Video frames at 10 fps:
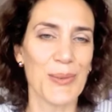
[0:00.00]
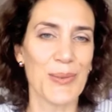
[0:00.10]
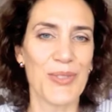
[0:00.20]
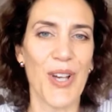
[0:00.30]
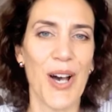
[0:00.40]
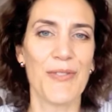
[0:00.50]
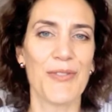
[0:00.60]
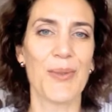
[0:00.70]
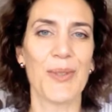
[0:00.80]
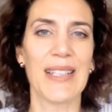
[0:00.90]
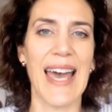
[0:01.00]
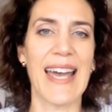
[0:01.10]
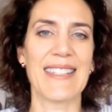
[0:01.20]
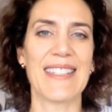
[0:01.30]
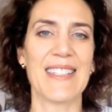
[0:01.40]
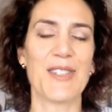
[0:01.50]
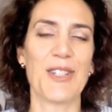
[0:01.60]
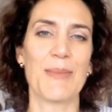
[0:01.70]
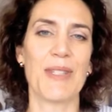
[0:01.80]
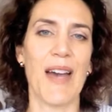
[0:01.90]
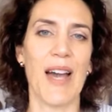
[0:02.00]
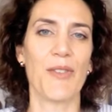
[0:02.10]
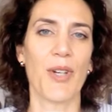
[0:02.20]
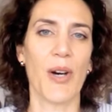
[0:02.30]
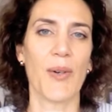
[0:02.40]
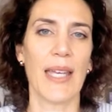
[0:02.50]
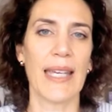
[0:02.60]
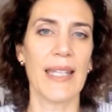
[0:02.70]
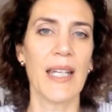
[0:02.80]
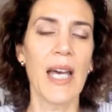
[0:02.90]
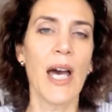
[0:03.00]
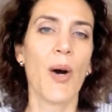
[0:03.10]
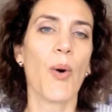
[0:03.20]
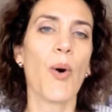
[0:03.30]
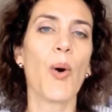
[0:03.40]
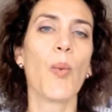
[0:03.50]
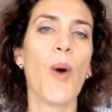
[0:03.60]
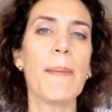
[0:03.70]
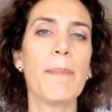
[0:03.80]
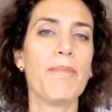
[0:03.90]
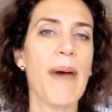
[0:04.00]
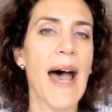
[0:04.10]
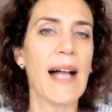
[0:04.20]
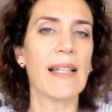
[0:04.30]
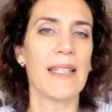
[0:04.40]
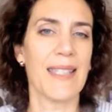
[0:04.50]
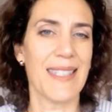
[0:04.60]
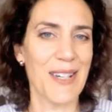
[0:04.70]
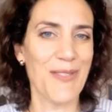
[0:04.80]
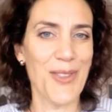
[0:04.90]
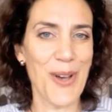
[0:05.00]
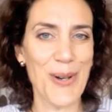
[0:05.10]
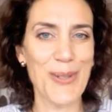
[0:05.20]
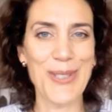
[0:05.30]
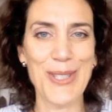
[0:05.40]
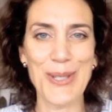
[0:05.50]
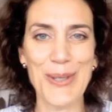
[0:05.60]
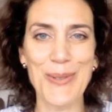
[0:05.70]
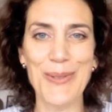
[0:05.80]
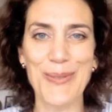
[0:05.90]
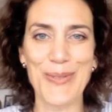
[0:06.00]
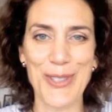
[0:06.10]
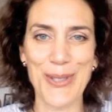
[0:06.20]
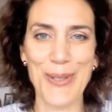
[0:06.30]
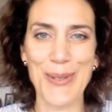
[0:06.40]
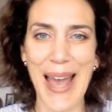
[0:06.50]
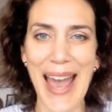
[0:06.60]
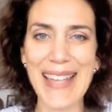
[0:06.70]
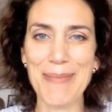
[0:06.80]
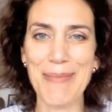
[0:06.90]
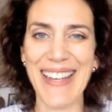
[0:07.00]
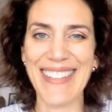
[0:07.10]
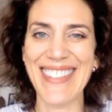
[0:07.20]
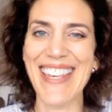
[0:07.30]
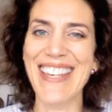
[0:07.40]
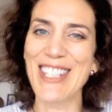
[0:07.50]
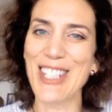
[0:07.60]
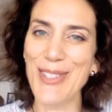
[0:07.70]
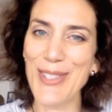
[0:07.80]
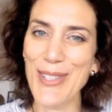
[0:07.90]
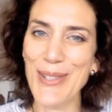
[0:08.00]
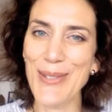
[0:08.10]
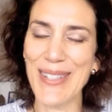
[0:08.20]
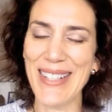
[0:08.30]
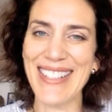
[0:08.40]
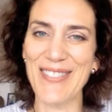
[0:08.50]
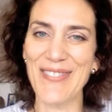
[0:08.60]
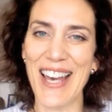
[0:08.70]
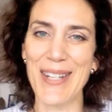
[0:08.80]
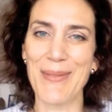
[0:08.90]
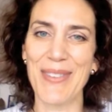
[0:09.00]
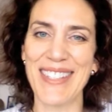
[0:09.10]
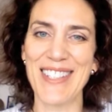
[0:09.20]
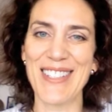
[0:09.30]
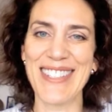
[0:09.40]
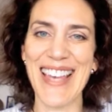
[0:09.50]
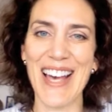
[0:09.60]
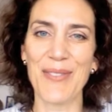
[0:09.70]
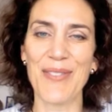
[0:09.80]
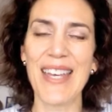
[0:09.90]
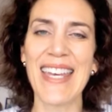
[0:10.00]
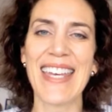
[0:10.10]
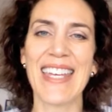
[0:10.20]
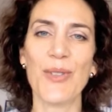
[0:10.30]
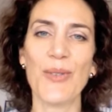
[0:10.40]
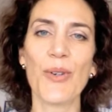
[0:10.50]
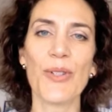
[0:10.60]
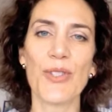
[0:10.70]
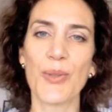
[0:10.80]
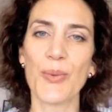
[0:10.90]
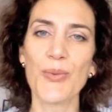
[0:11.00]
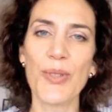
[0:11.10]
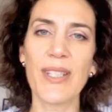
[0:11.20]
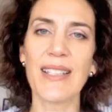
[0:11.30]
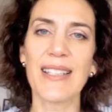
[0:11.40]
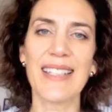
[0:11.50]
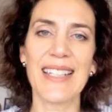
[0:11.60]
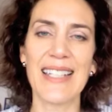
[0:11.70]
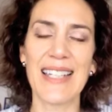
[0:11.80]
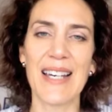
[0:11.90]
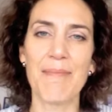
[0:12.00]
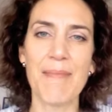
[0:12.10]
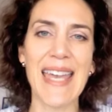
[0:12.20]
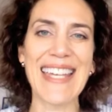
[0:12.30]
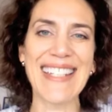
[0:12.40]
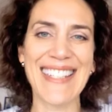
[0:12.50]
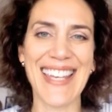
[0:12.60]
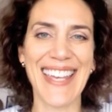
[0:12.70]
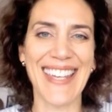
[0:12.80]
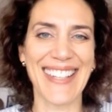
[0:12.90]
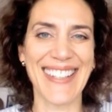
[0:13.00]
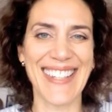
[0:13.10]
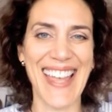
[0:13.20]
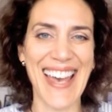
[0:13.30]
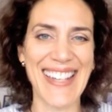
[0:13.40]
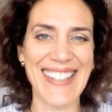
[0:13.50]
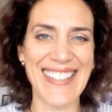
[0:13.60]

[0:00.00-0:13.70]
soft or relaxed in terms of how you're going it? Or what balance of those two aspects do you need to find within yourself in order to really maintain that